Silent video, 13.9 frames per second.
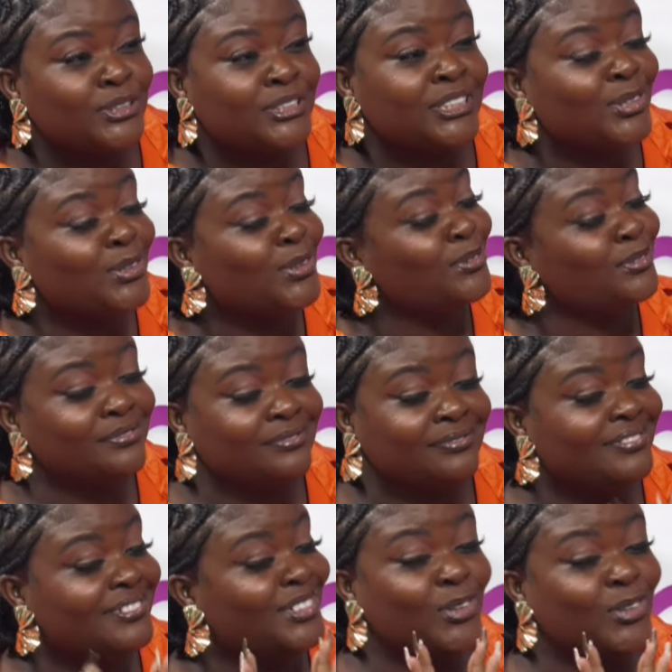till
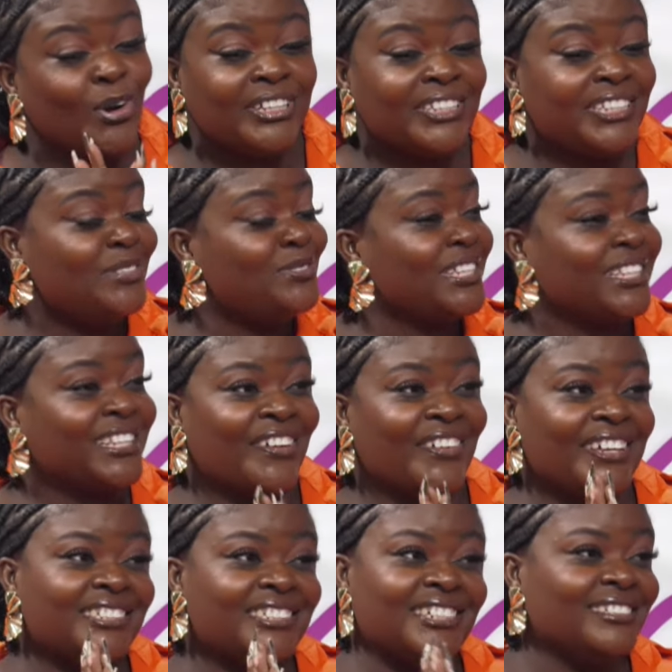God gives the
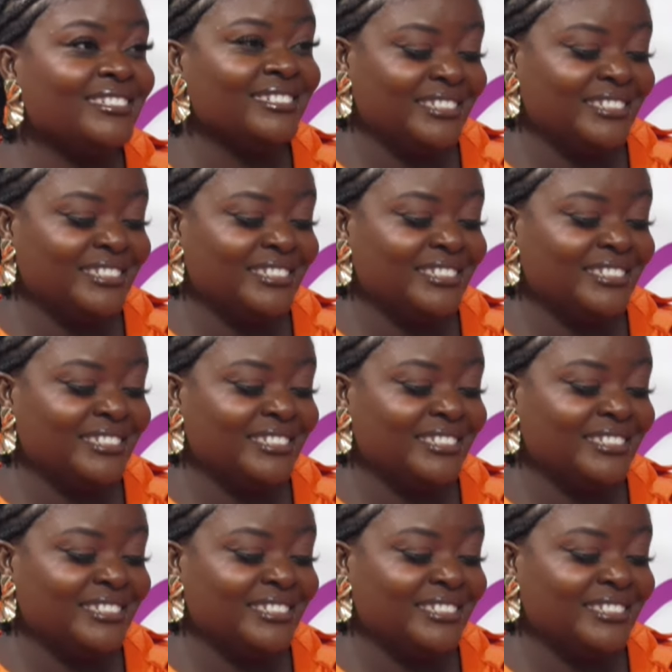direction,